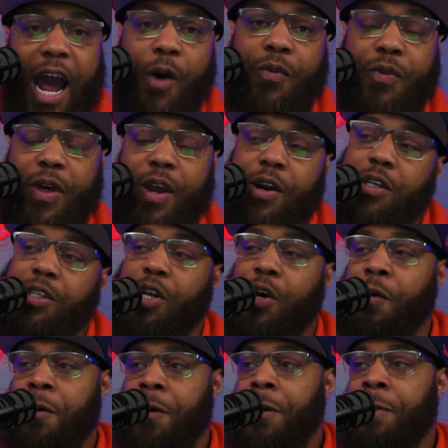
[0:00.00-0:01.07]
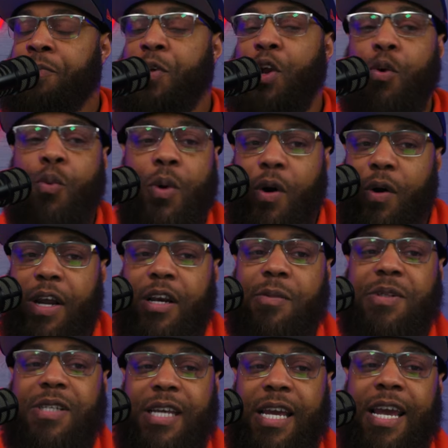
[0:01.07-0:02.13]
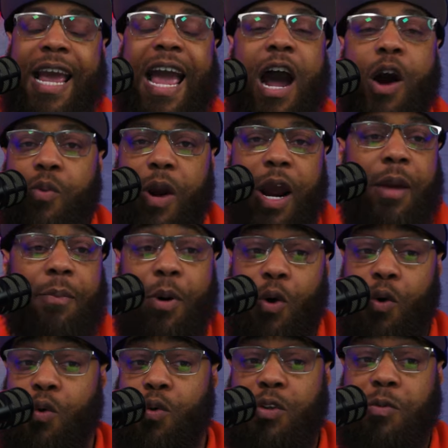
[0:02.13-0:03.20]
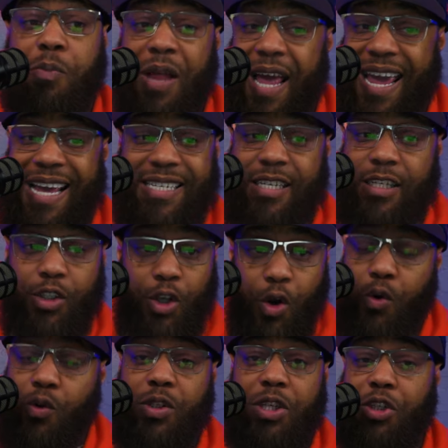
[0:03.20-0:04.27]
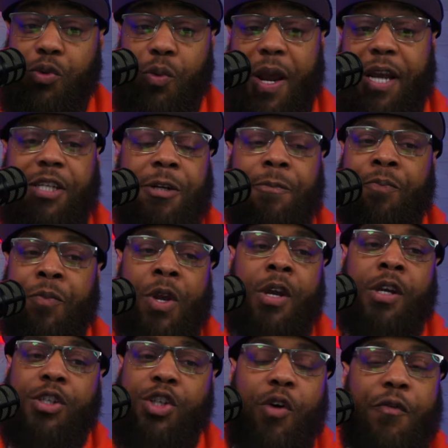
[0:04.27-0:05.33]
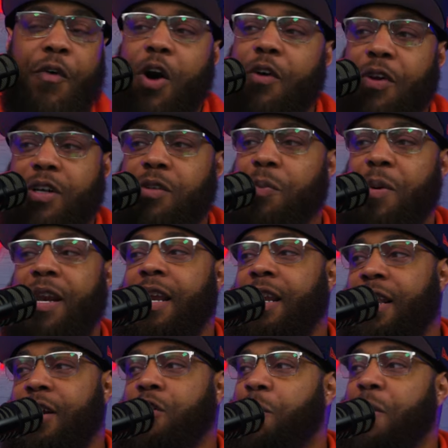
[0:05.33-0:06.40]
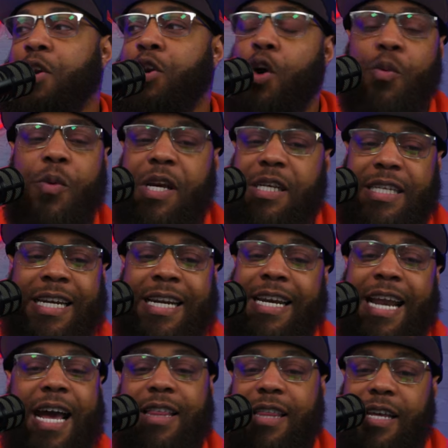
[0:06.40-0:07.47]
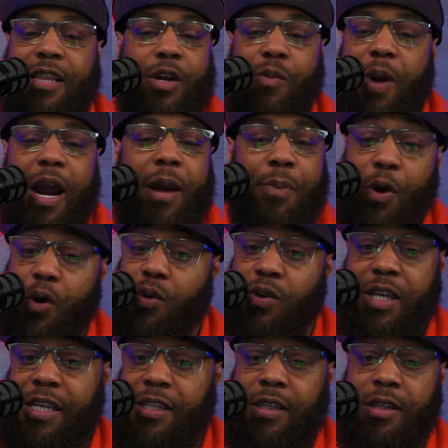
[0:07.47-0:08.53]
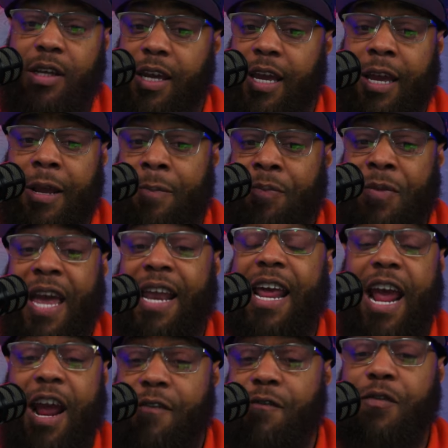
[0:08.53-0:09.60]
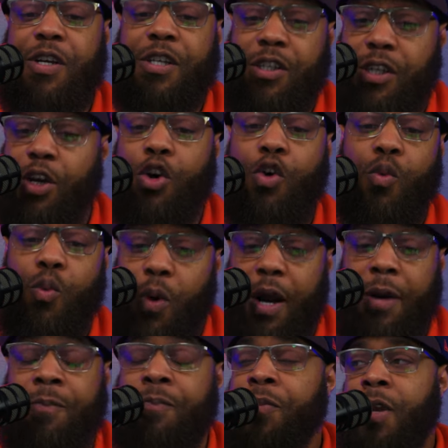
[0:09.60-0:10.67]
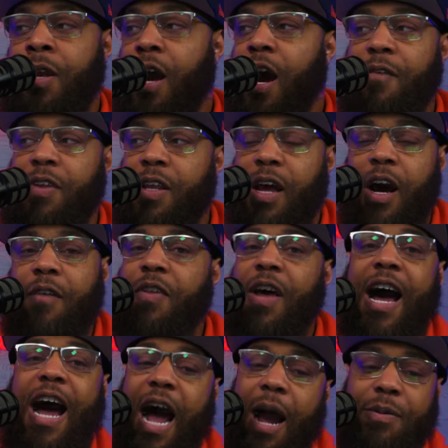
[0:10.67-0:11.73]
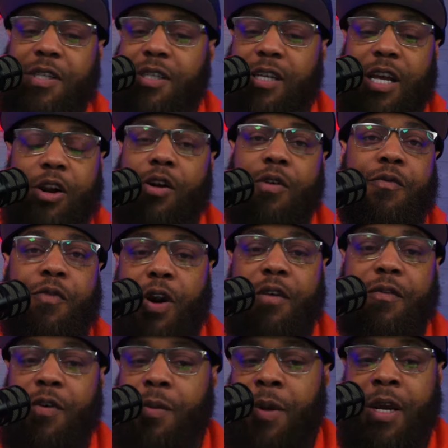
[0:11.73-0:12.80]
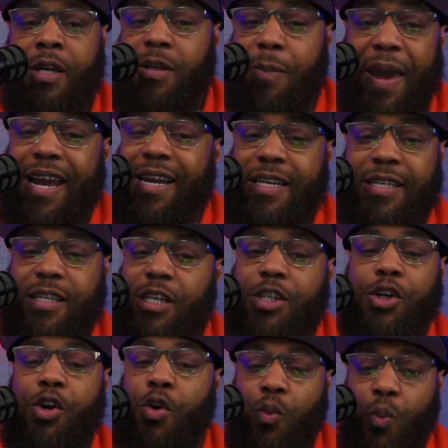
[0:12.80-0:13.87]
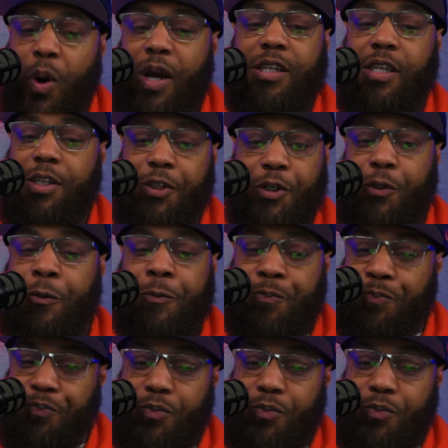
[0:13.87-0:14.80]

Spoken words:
out there. And so, you know, we'll end up seeing how Ryan Poles plays this whole situation. So far, there's been no reason to not think that Ryan Poles isn't looking at every single one of the options that are in front of him to make a decision on what to do